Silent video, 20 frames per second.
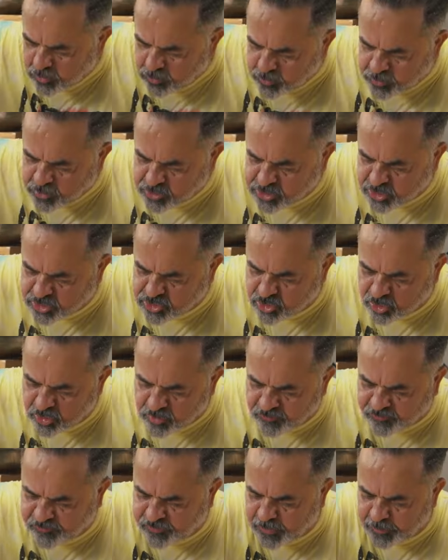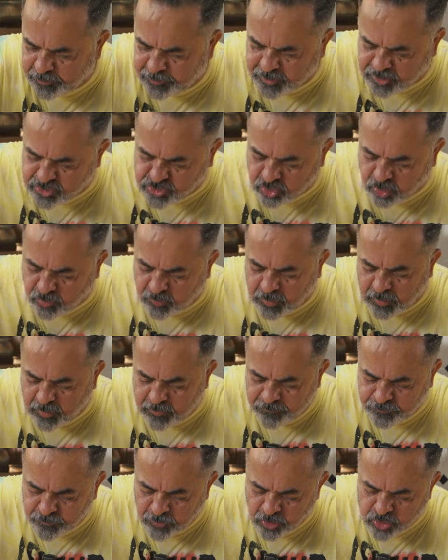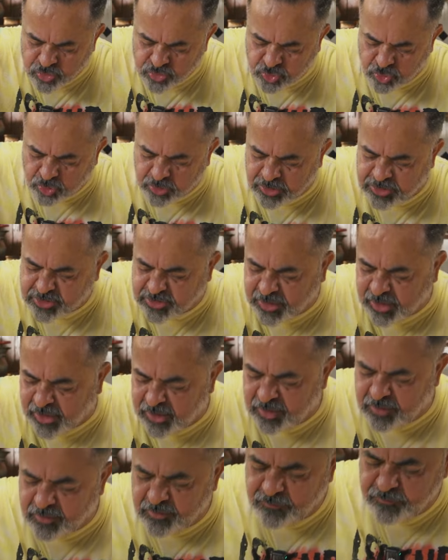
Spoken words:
We're just going to flip this over so the skin